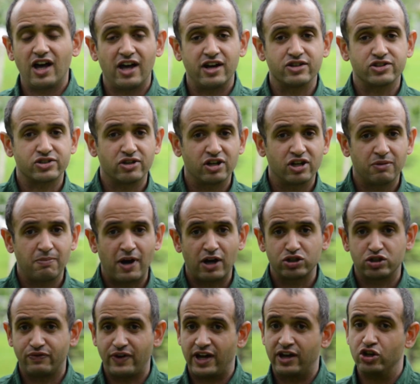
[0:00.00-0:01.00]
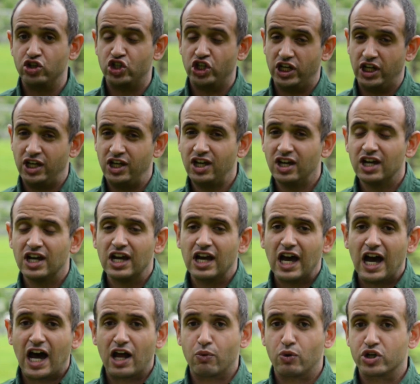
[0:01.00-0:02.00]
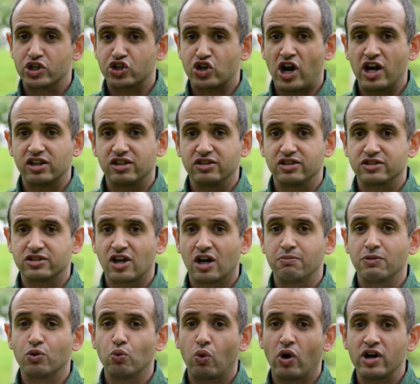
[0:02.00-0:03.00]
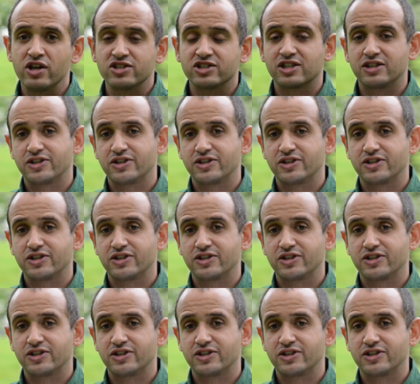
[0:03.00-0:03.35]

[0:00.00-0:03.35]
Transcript: and a certain amount of energy E, and we're trying to determine what is